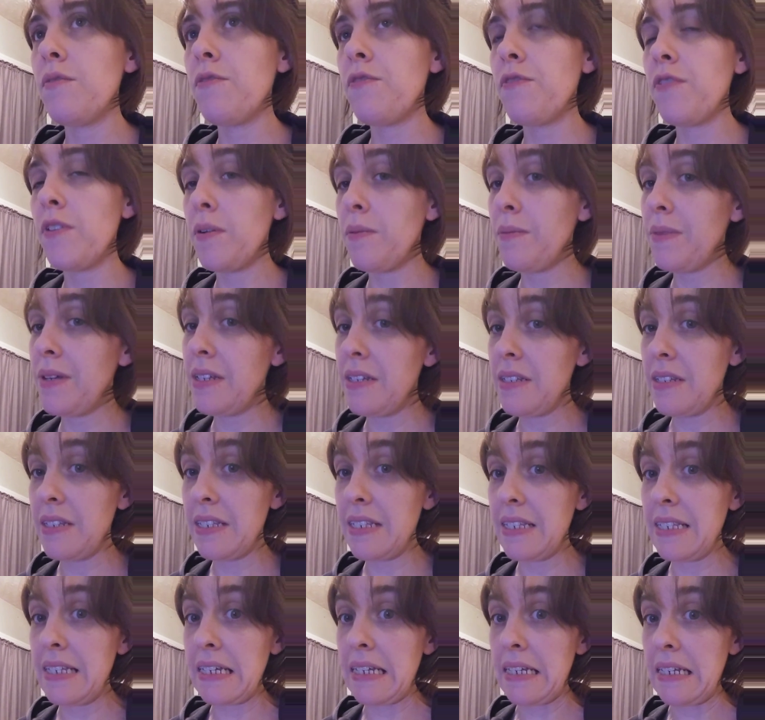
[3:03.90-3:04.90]
from his
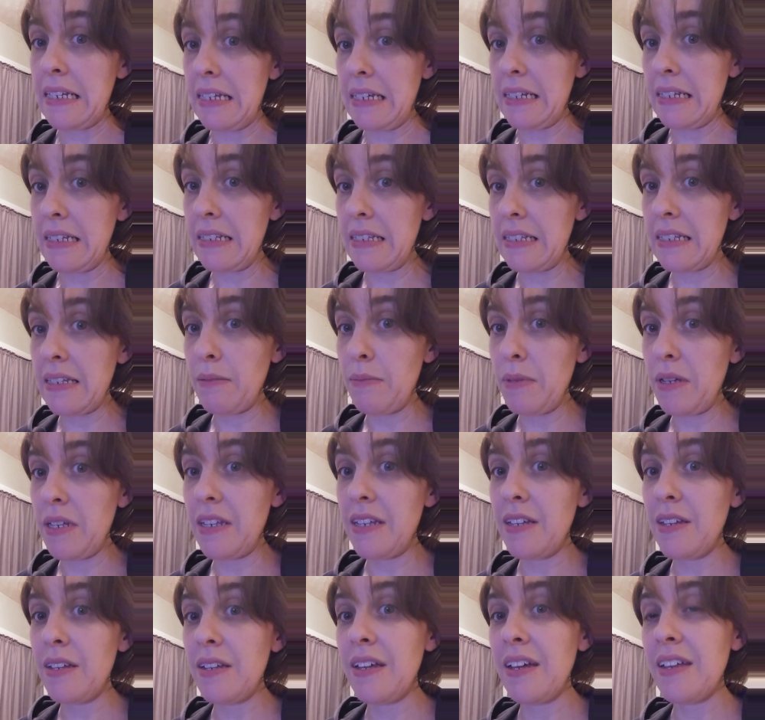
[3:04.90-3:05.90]
sickness. I
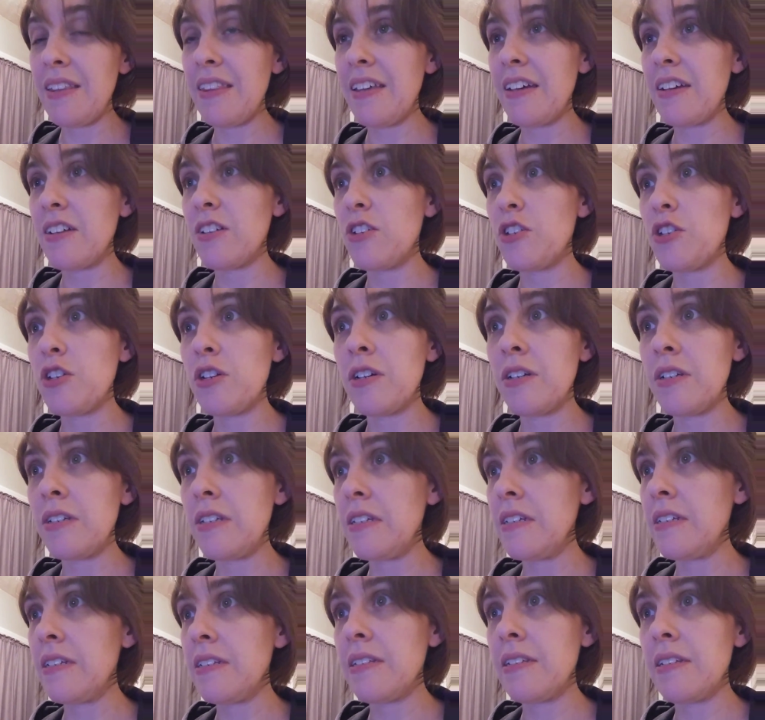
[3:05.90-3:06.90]
mean, he had like
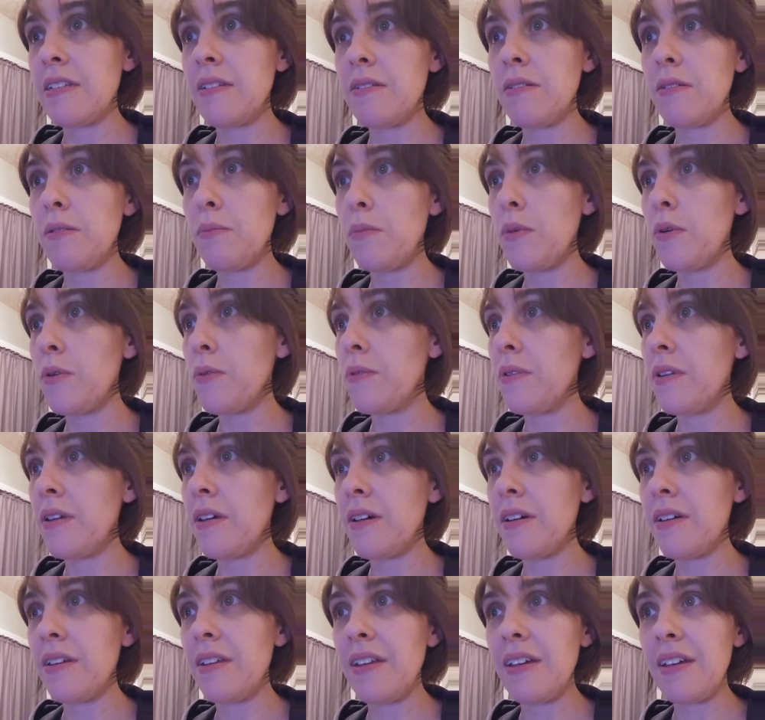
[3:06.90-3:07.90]
jaundice and
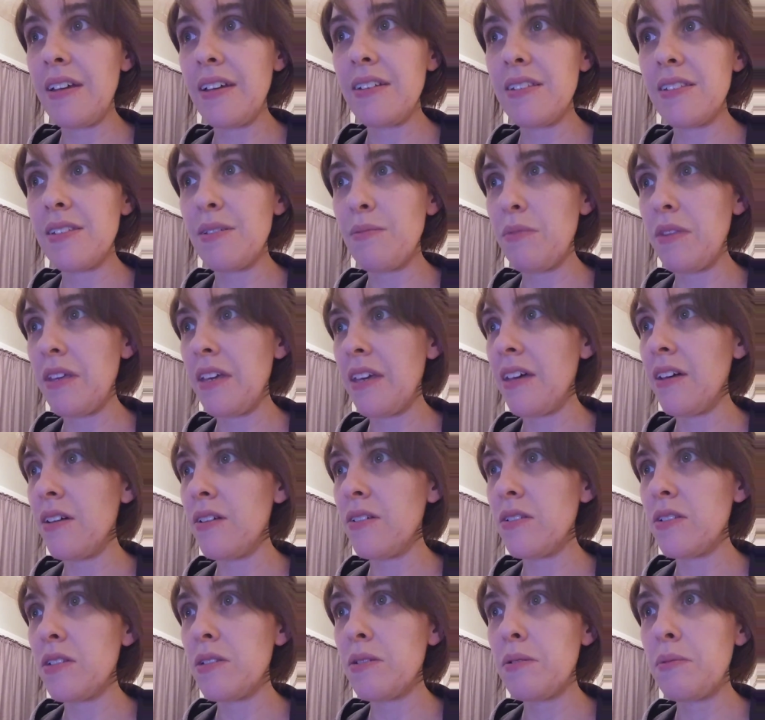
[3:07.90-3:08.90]
pneumonia and I guess something
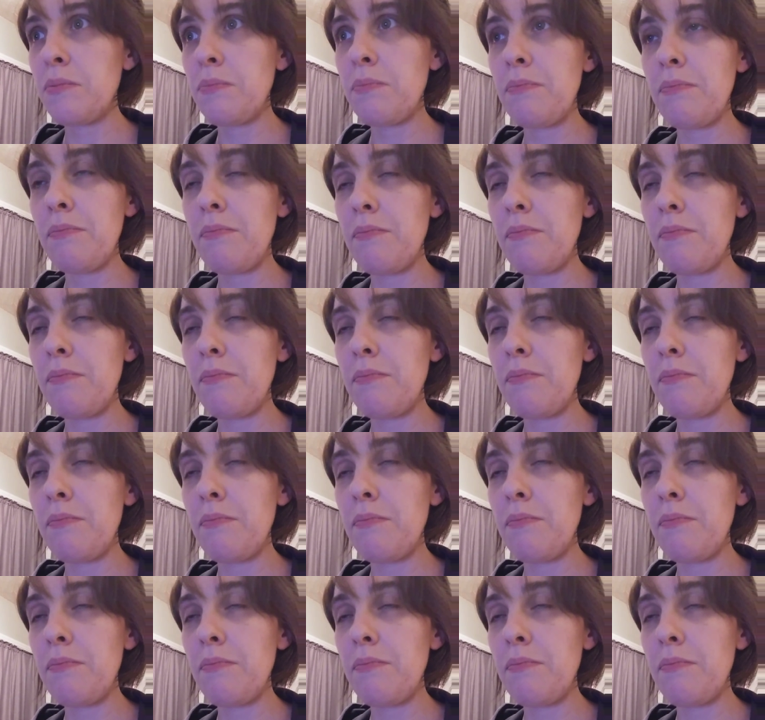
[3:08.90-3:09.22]
else.